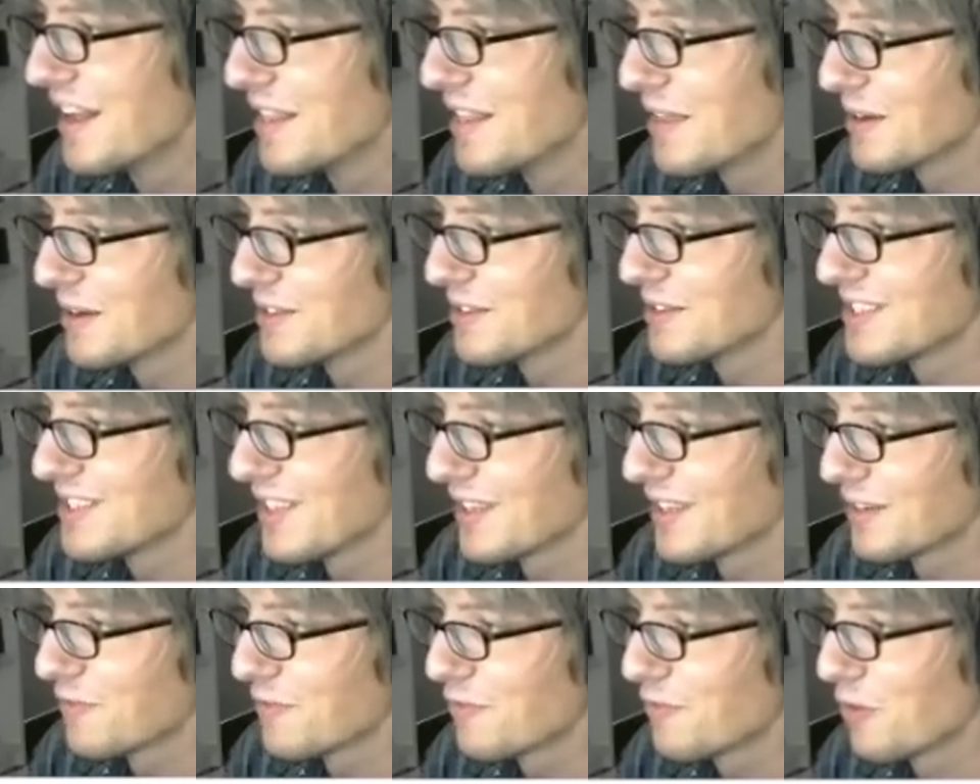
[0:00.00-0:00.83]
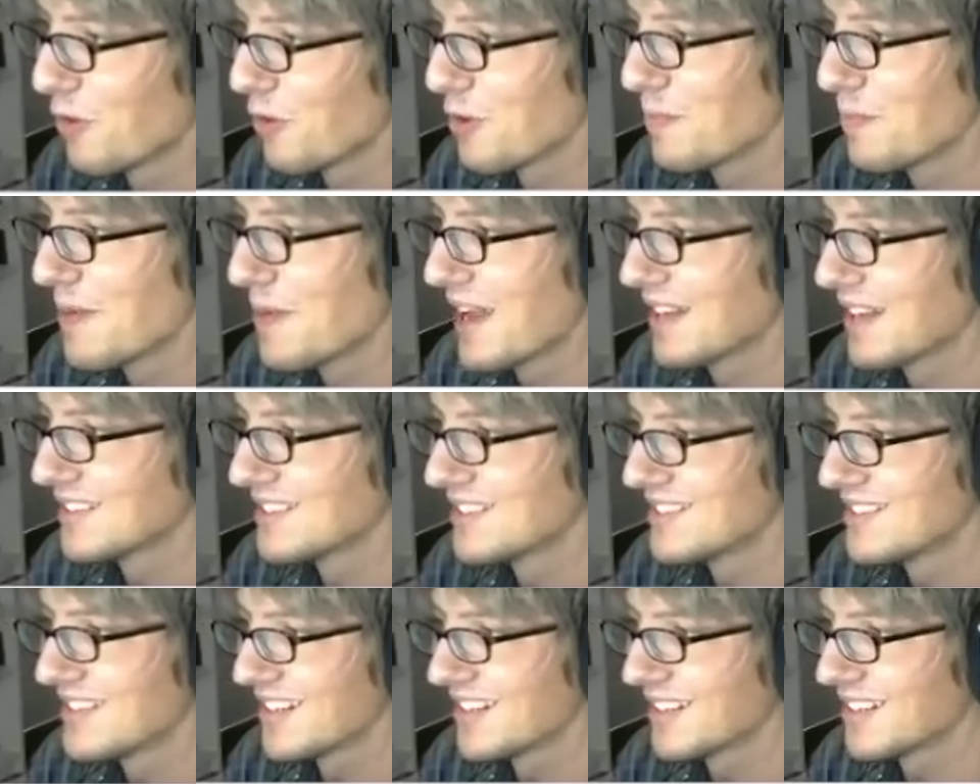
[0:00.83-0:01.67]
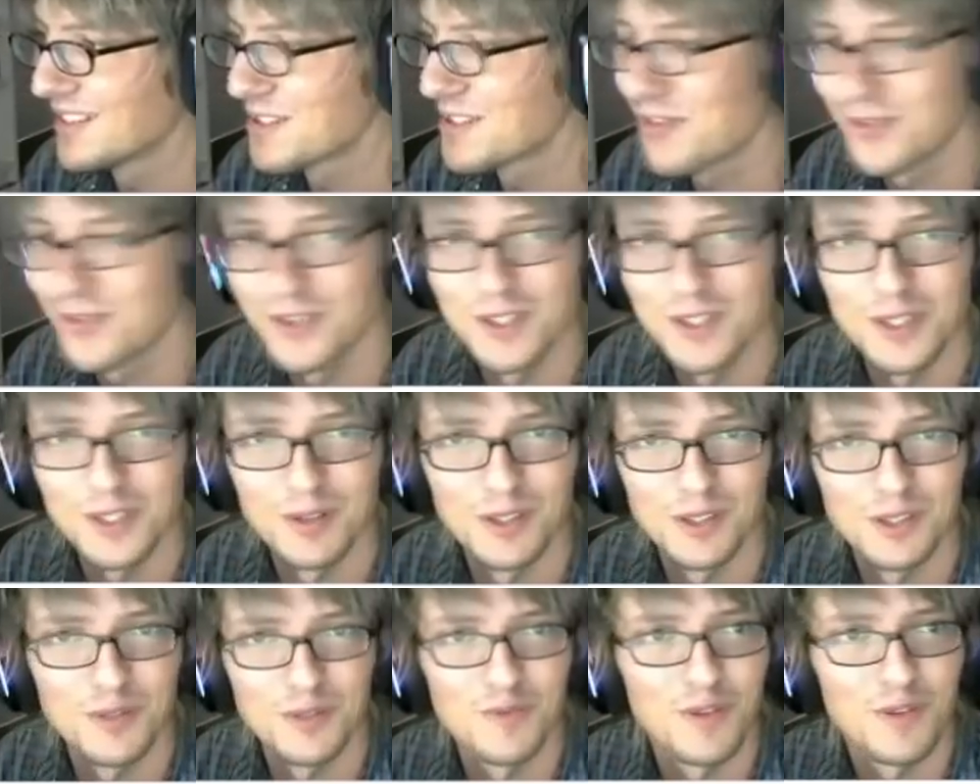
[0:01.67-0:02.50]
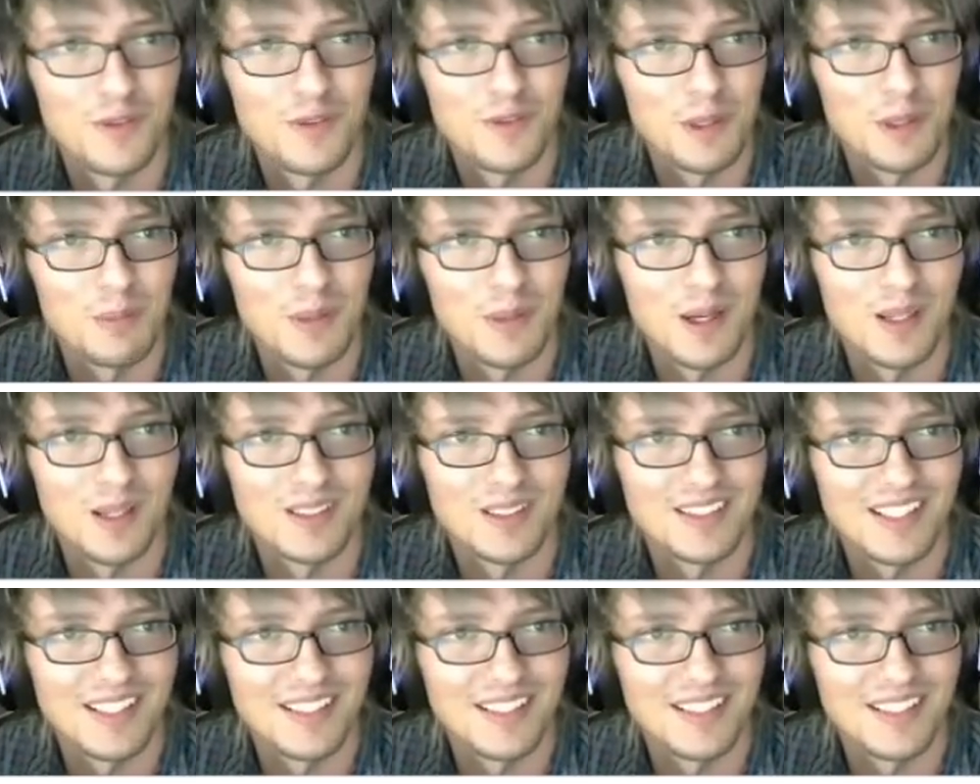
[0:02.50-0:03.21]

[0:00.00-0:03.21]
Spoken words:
They were selling 4 packs of stickers for $250.